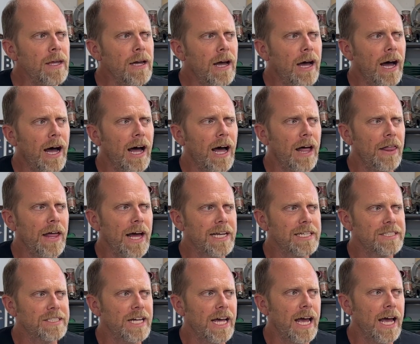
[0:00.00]
That
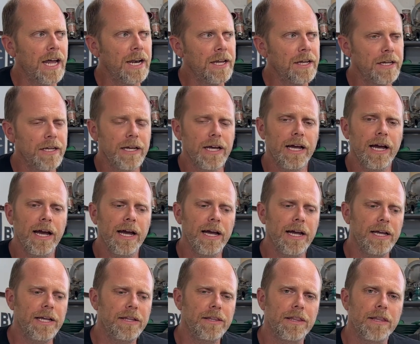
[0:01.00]
said,
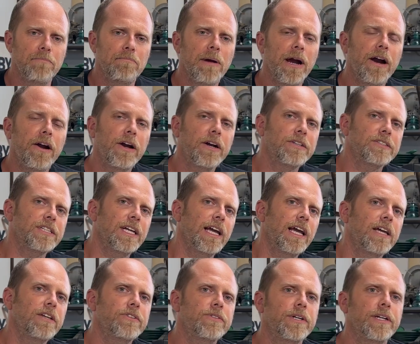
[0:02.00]
the barriers to
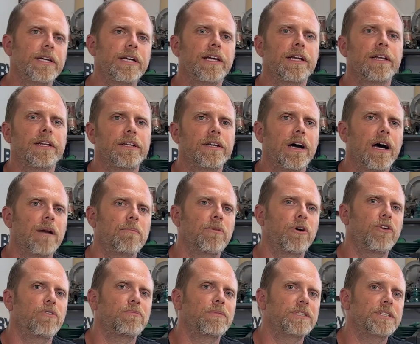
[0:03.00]
entry to get into
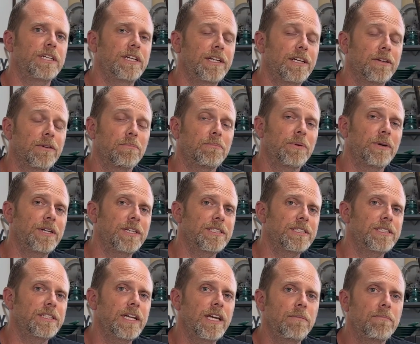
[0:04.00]
automotive machining are pretty
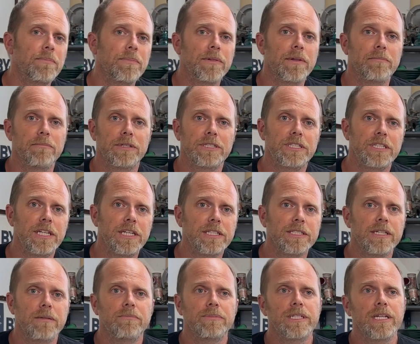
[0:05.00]
steep. The
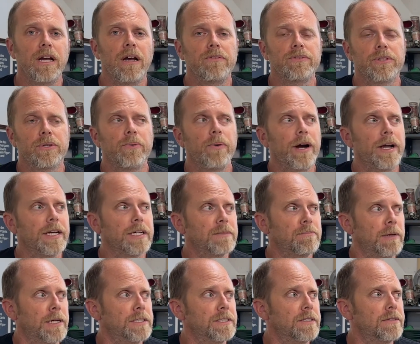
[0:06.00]
machines themselves are quite
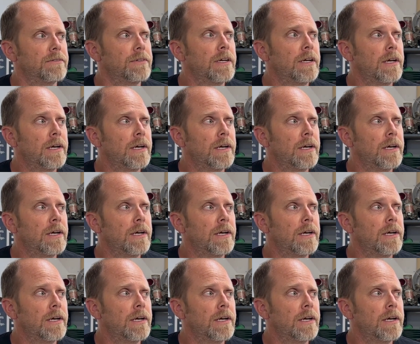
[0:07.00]
expensive.